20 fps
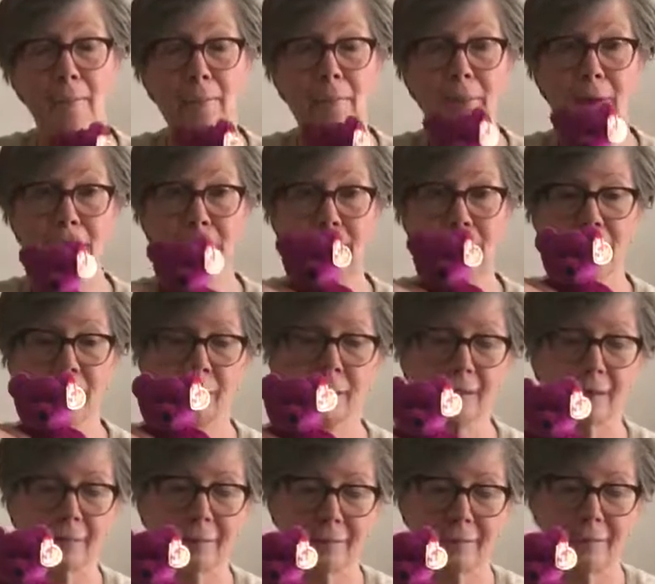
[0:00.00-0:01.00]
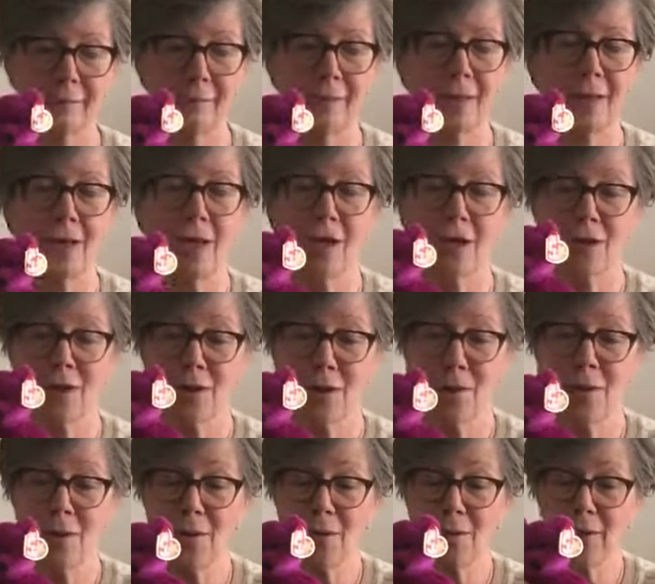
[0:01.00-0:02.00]
Purple.
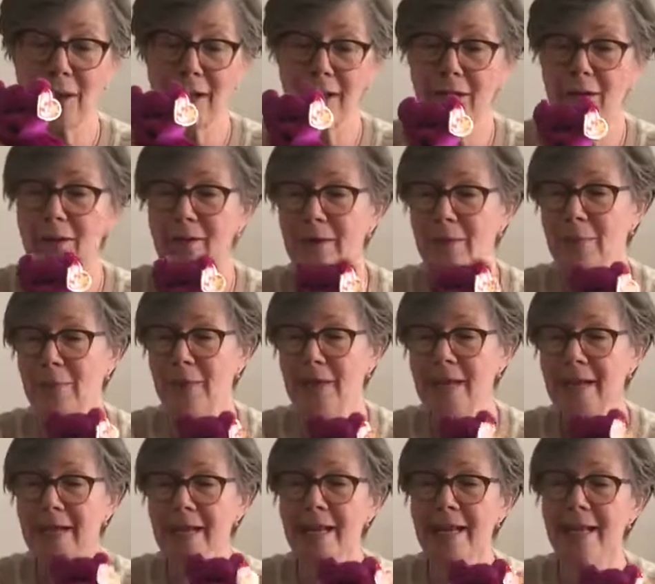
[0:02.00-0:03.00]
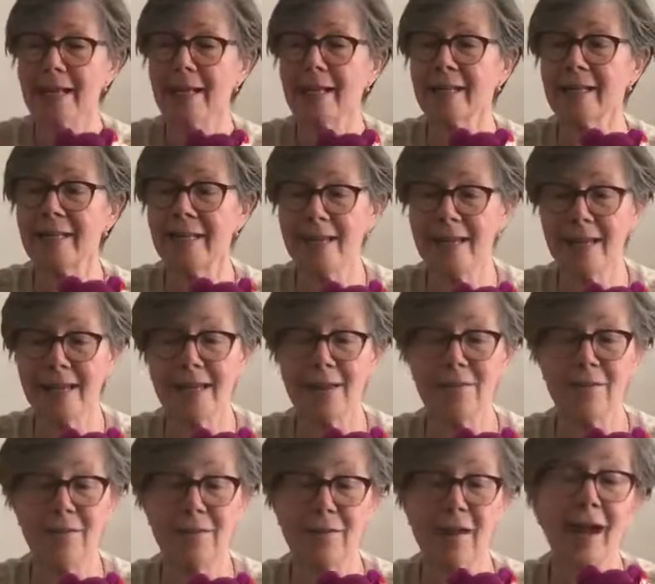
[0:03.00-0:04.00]
Going on a picnic,
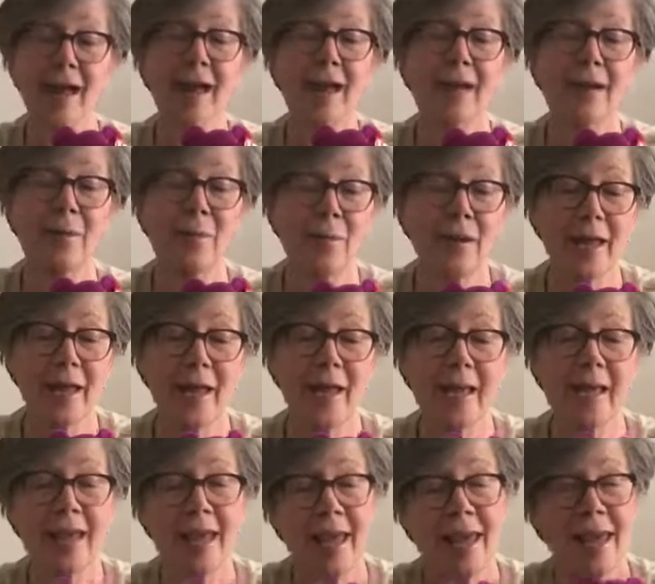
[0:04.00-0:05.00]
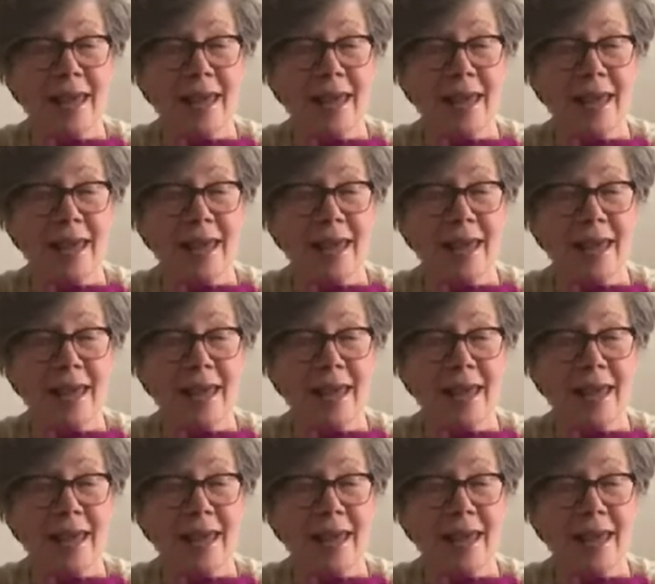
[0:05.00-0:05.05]
leaving right away.